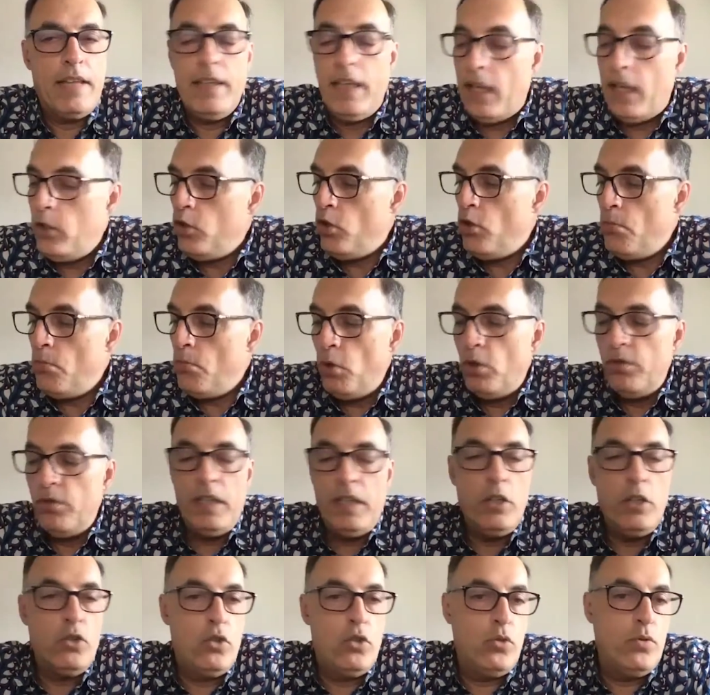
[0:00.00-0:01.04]
then you moved
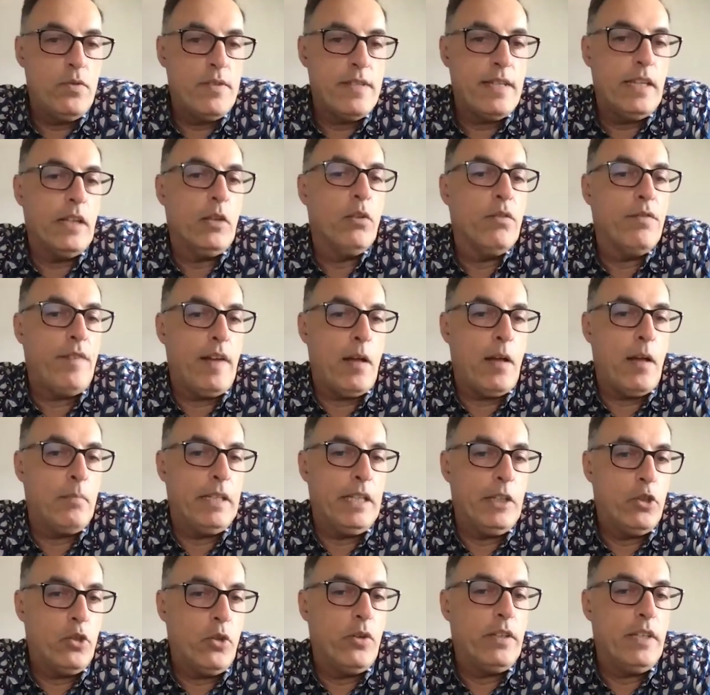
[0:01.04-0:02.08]
into single family,
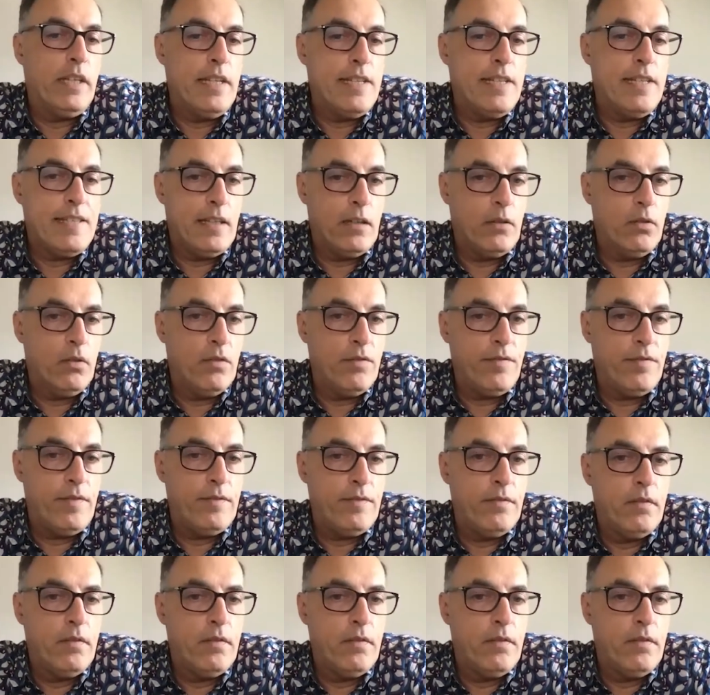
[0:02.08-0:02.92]
turnkey single